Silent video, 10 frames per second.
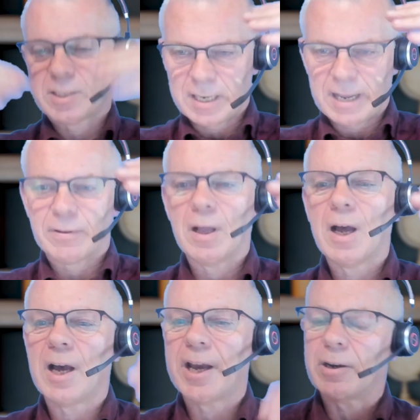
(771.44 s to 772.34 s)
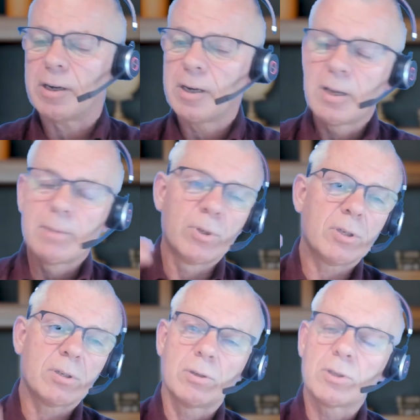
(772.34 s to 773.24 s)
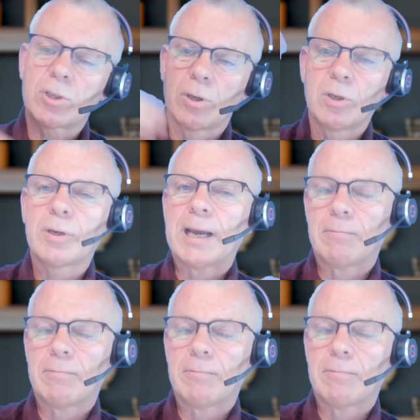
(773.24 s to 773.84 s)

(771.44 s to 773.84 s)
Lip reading: a level higher. But you can also look